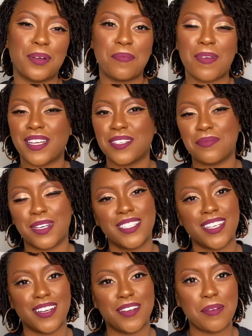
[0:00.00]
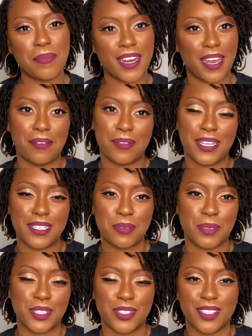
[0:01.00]
Welcome back to my channel. My name is
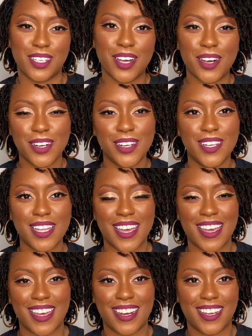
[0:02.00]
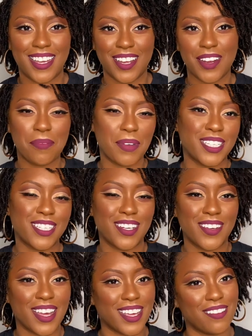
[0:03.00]
Special Nicole, and here on my channel
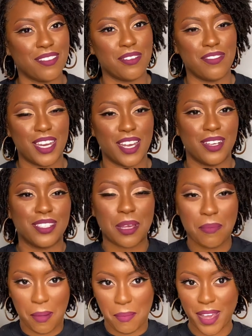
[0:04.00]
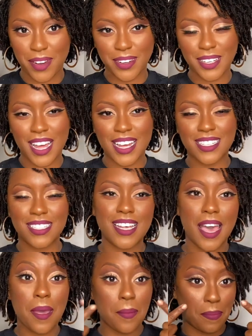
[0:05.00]
I give you videos on my micro locks,
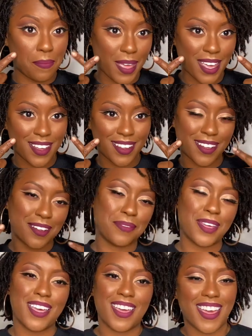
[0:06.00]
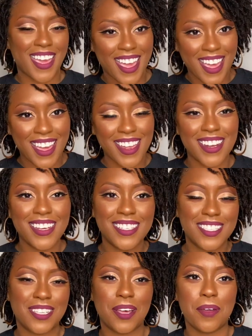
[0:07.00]
makeup, and
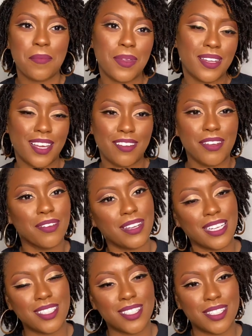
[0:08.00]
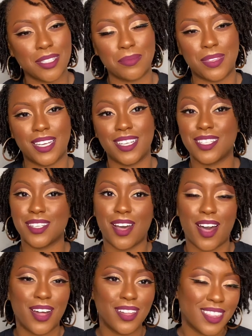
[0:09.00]
some love and relationship things. So
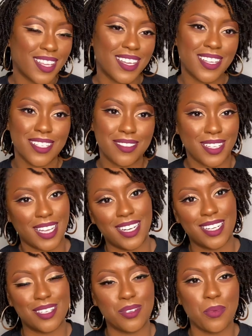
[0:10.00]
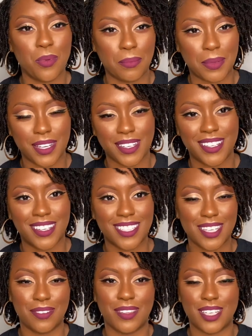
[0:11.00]
all things related to womanhood.
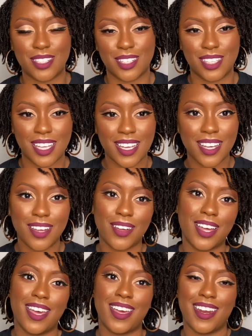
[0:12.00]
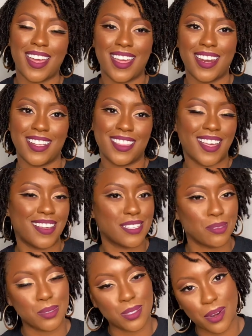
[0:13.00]
So if that's your thing, go ahead and hit that
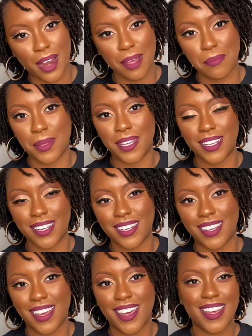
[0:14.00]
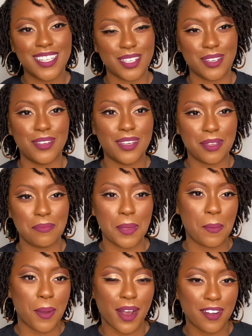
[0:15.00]
subscribe button so you can be a
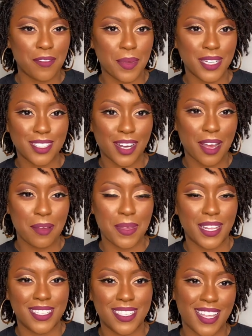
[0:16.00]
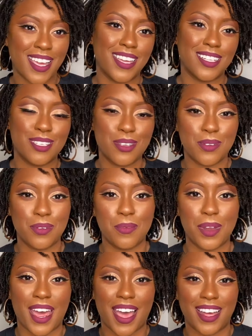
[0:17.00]
part of my tribe and stay in tune
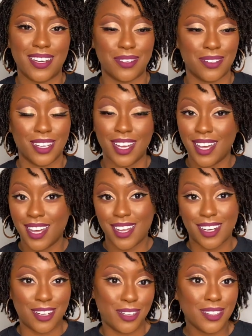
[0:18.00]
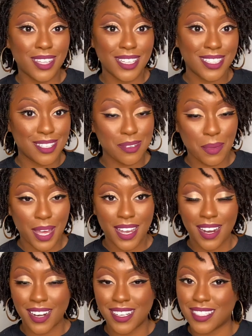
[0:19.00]
when I do new things to my
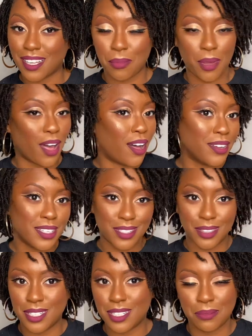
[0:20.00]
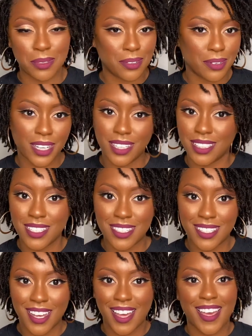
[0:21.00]
hair, because I'm always doing something reckless.
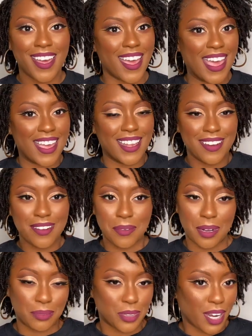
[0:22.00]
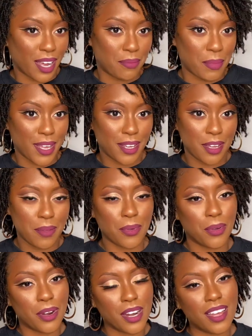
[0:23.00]
And when I'm trying makeup,
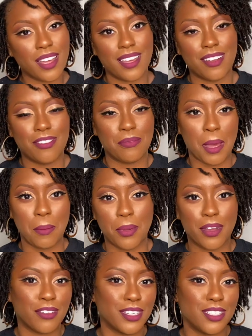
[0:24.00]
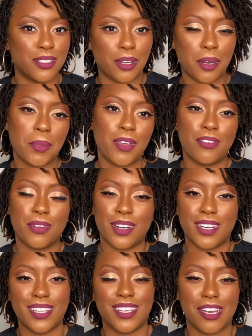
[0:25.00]
or if my boyfriend's joining me for
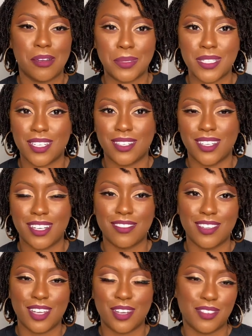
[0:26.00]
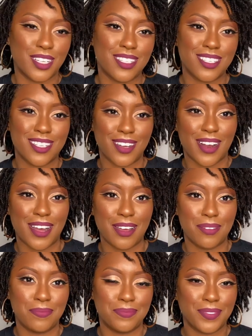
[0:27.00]
another episode of Love and
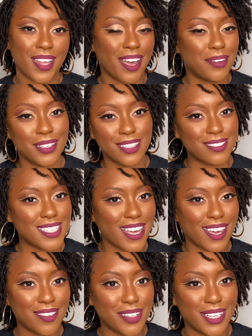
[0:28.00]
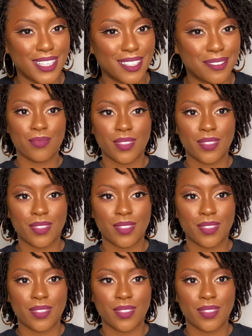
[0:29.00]
Scribe, I would love to have you here.